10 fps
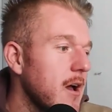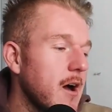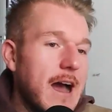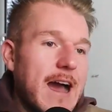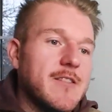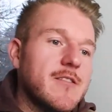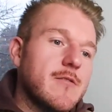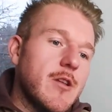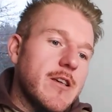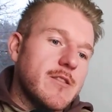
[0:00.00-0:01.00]
I had
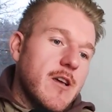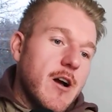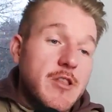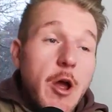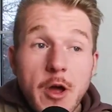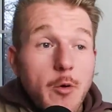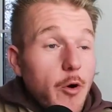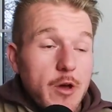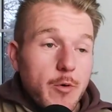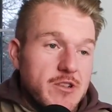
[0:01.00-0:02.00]
like I don't know
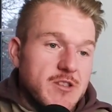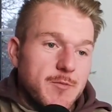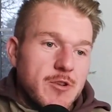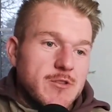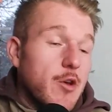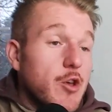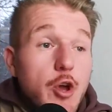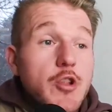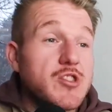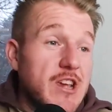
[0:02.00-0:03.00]
what it was to be honest with you. It could